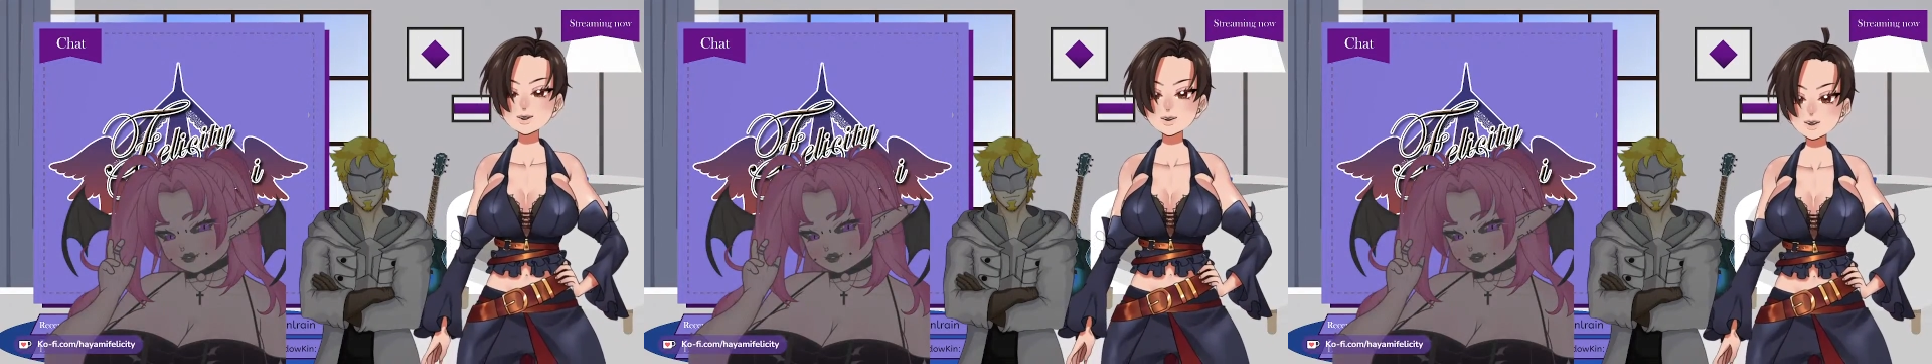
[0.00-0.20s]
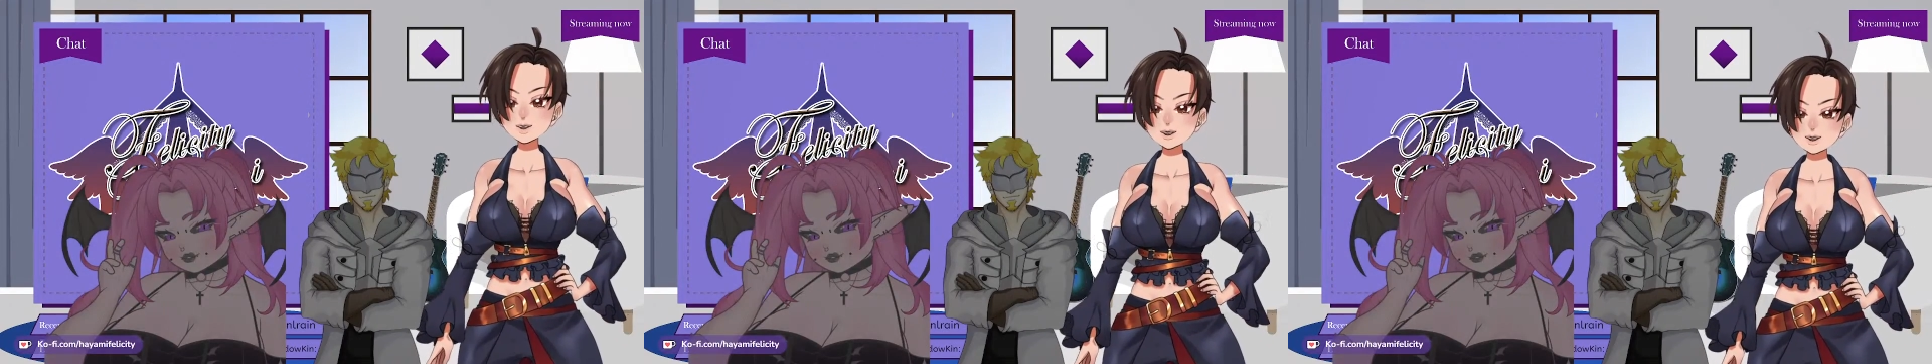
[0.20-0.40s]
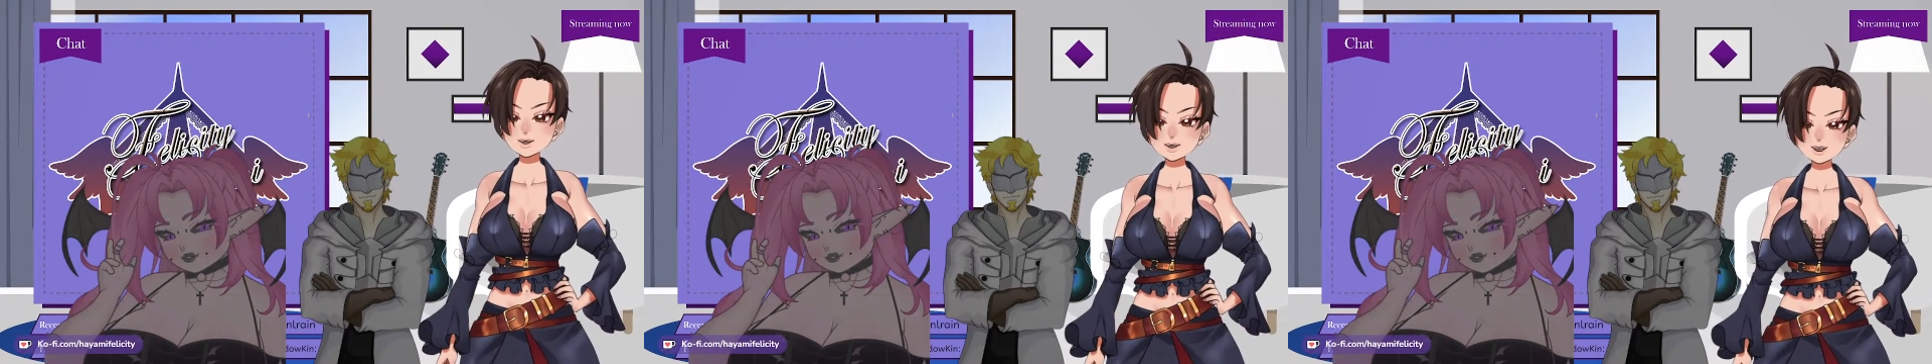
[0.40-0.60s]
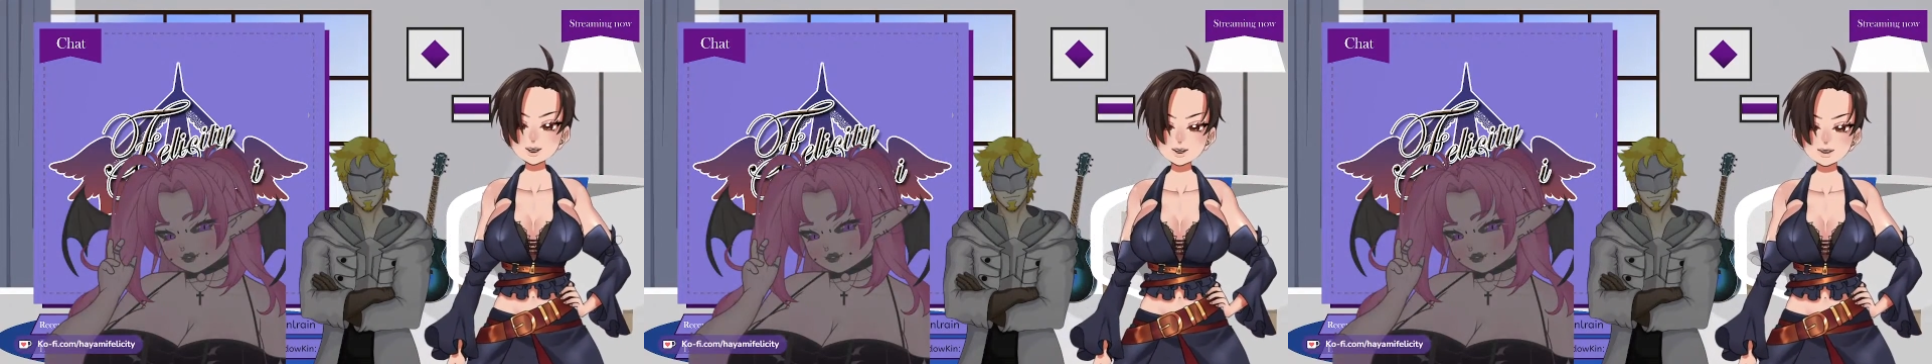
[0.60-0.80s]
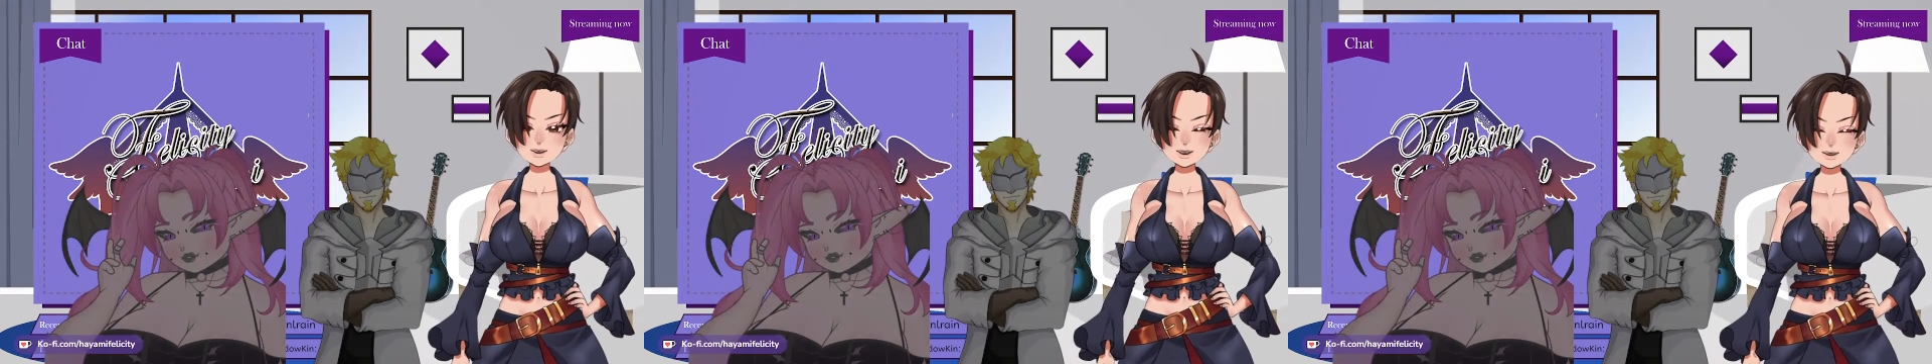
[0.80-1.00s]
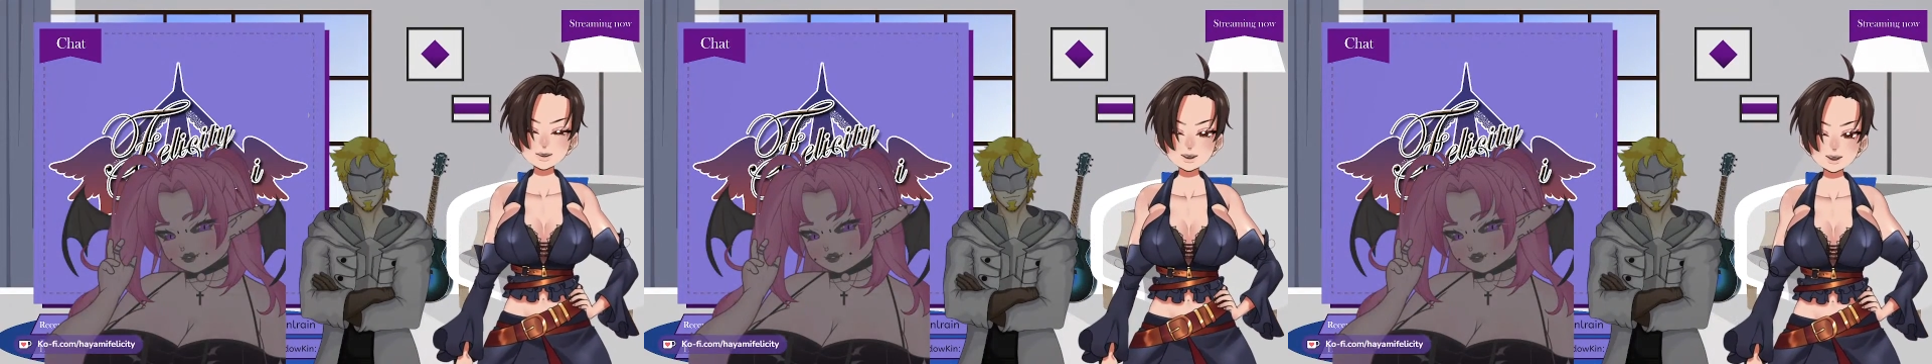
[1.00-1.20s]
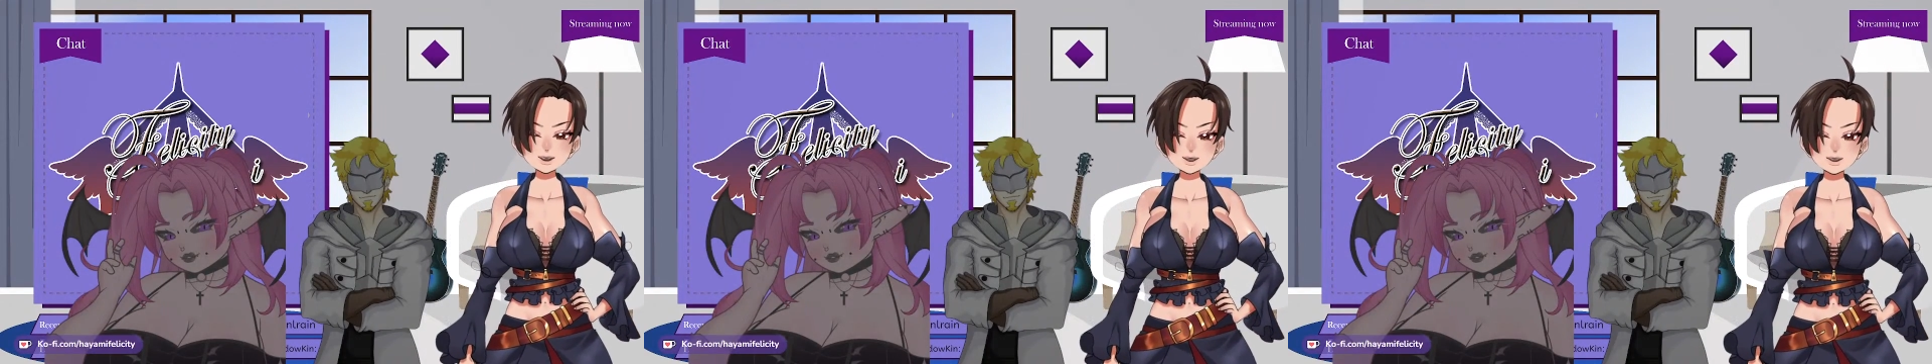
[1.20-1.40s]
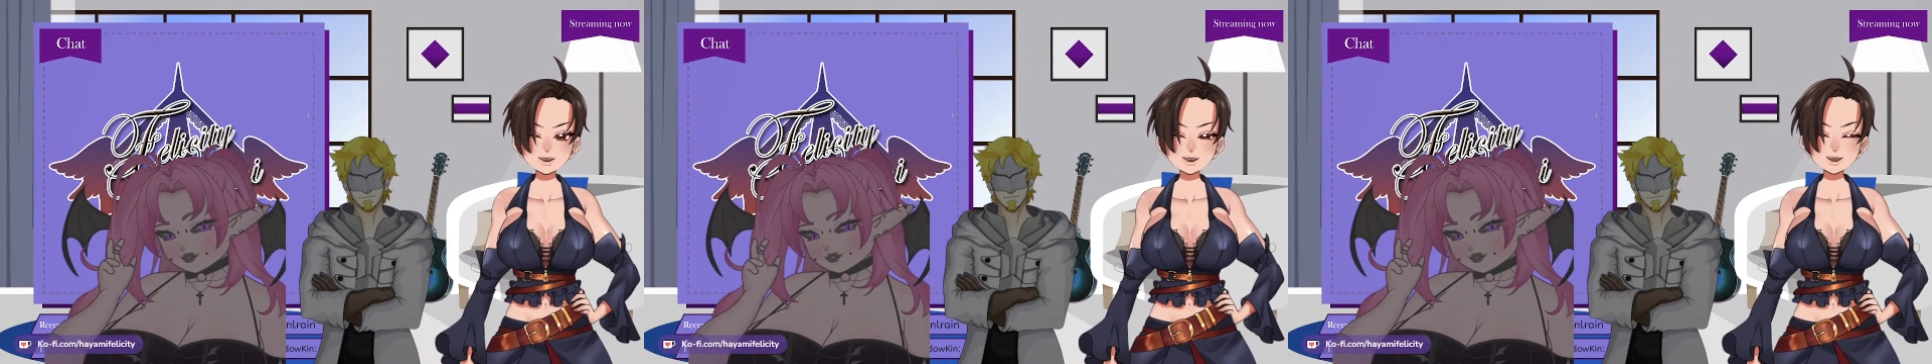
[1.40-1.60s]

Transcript: always be with you,